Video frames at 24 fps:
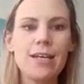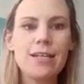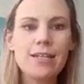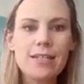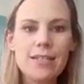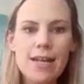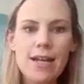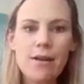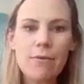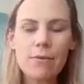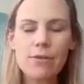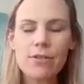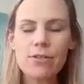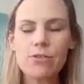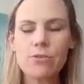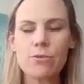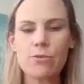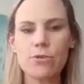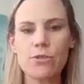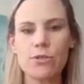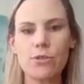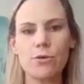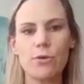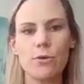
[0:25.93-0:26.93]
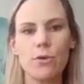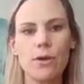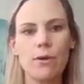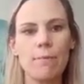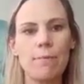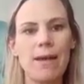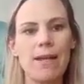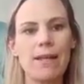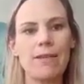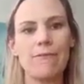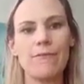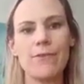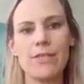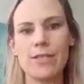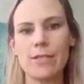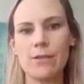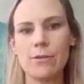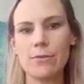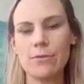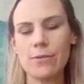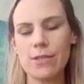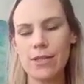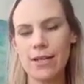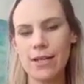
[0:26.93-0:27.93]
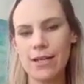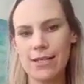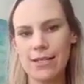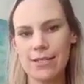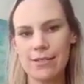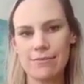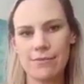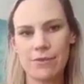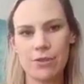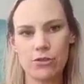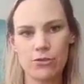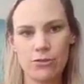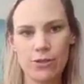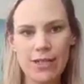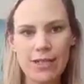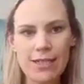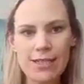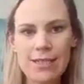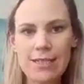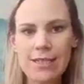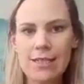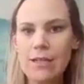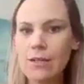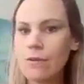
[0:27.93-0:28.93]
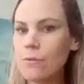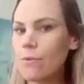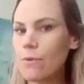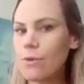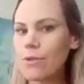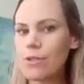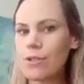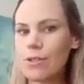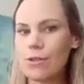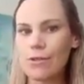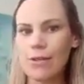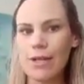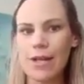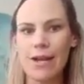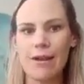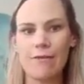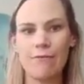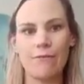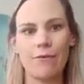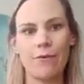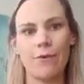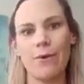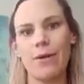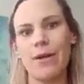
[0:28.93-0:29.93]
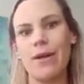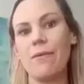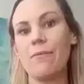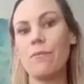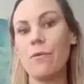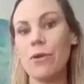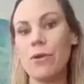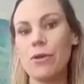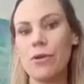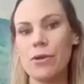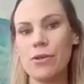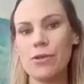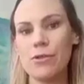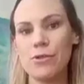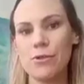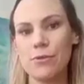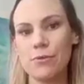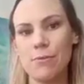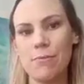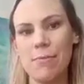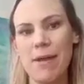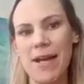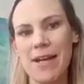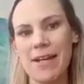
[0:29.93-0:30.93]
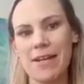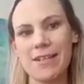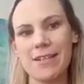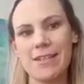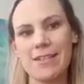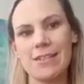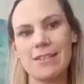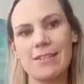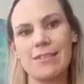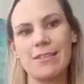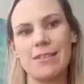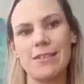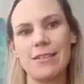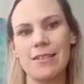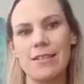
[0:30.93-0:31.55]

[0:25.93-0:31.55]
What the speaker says: Today I want to talk to you all about the physical signs of stress, what to look out for and what you can do about it.